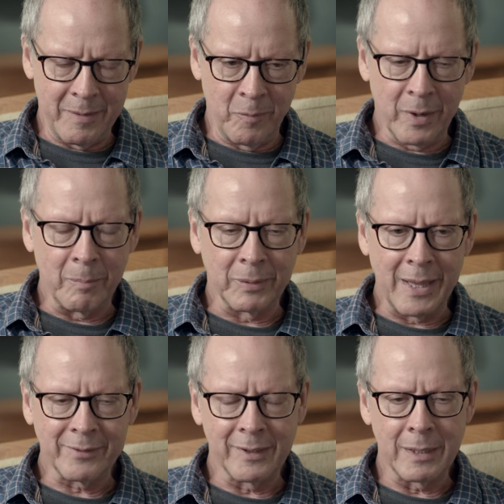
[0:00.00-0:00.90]
What a
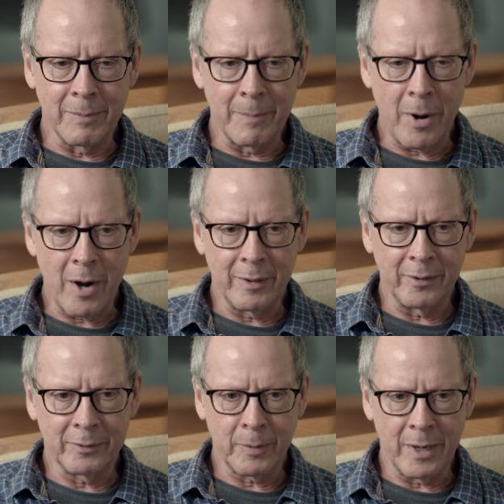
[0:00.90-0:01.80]
blessing to be part of
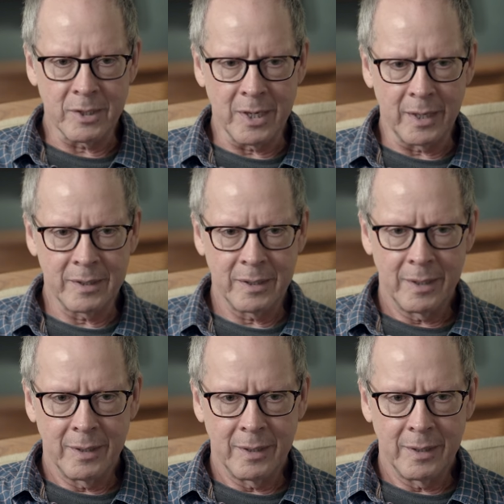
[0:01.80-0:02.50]
this project